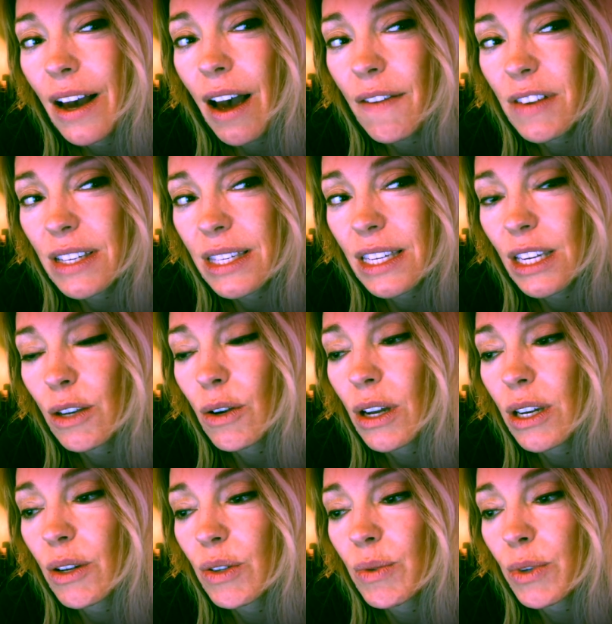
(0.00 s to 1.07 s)
Obviously, you
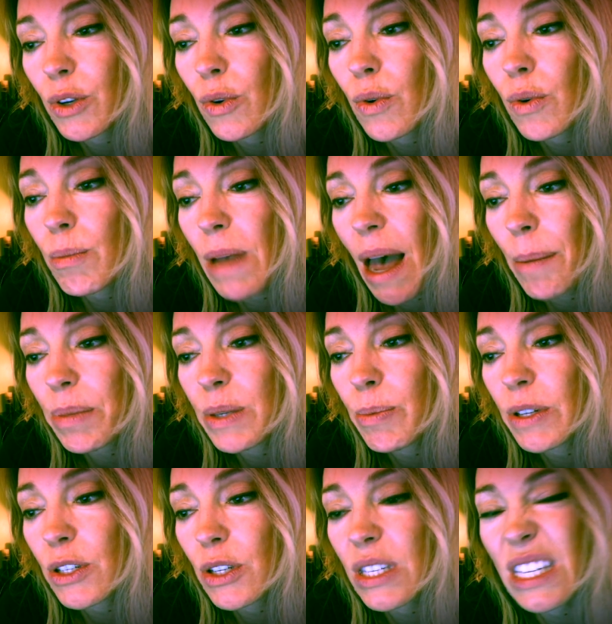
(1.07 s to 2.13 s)
could use Google Maps,
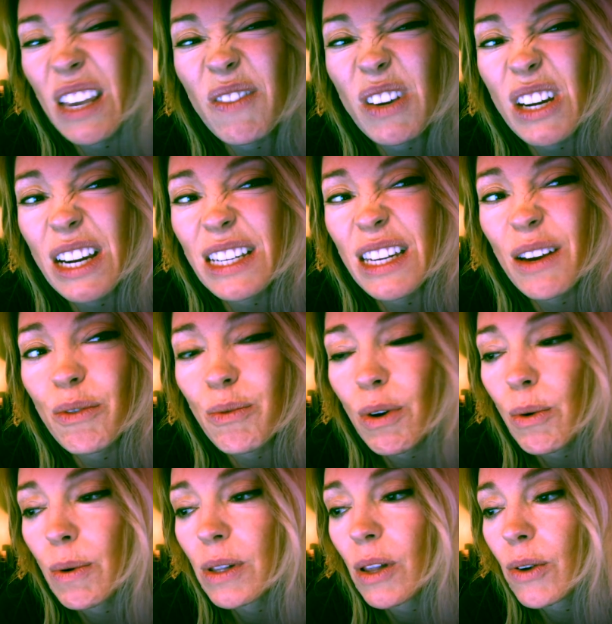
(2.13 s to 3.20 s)
but just to give you an idea of
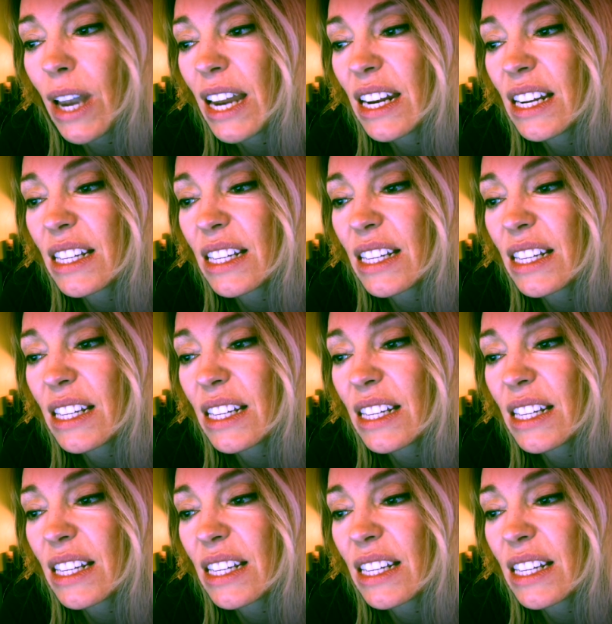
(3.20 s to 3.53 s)
where we're located,